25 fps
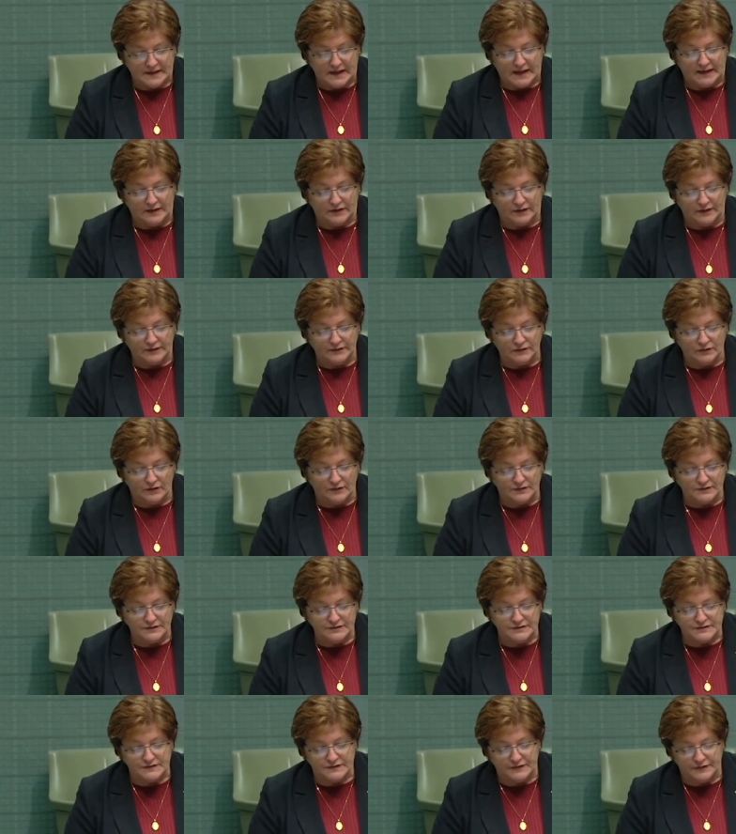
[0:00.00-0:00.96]
And I
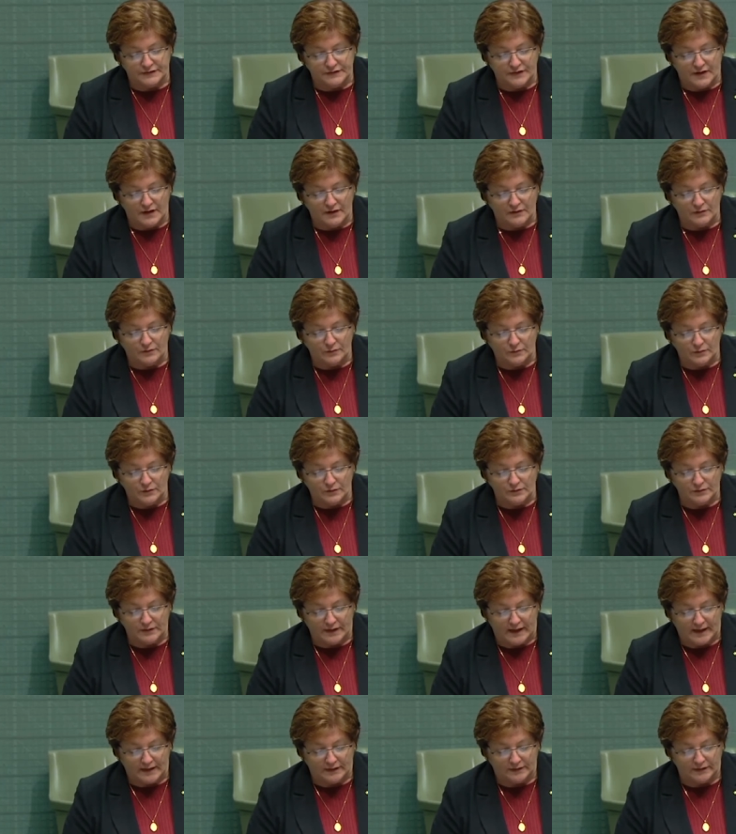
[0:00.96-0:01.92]
acknowledge the
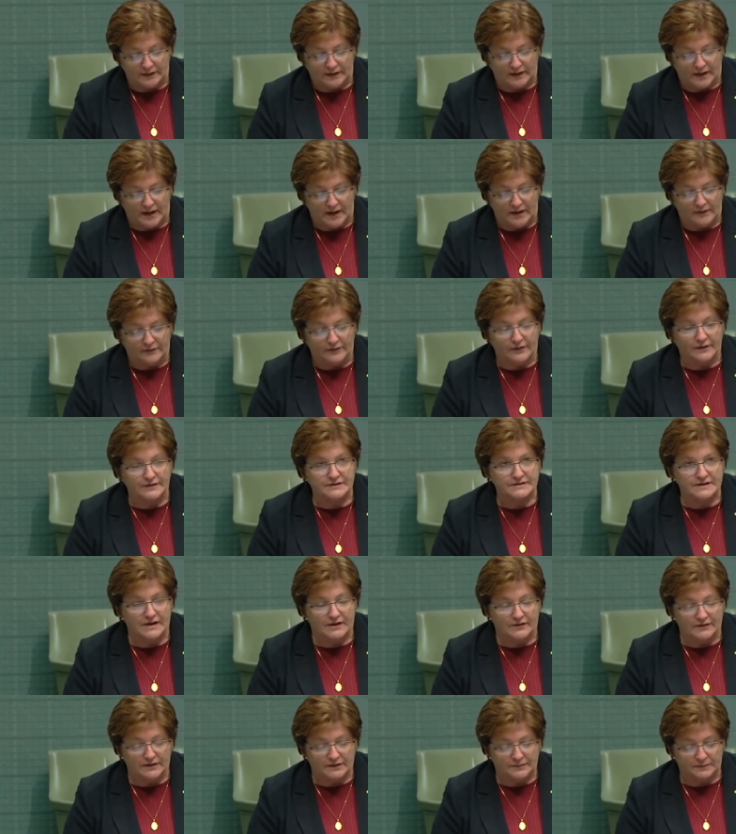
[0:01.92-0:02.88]
Tharawal, Gandangara and
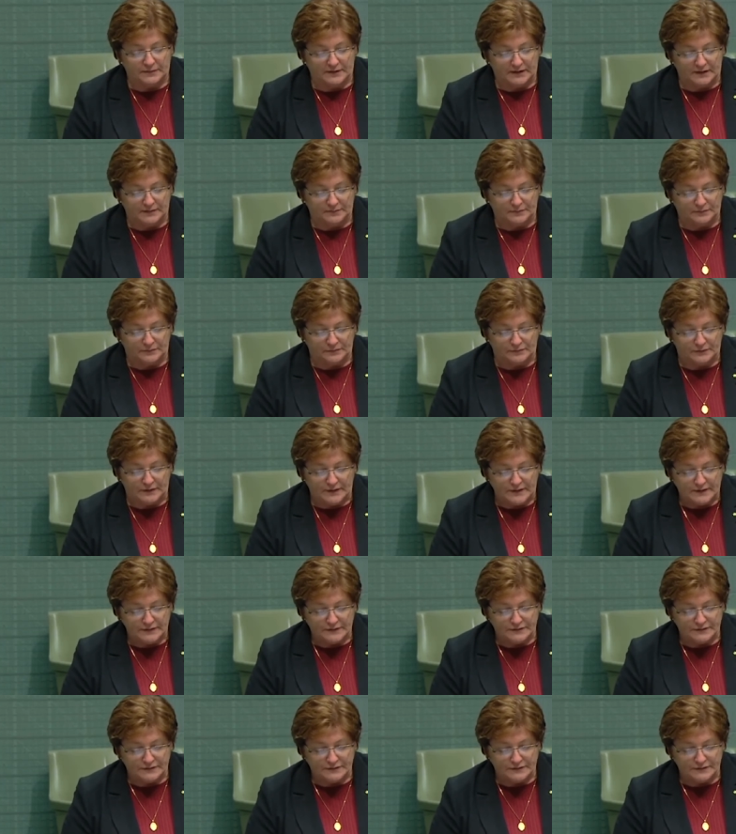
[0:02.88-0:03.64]
Darug people,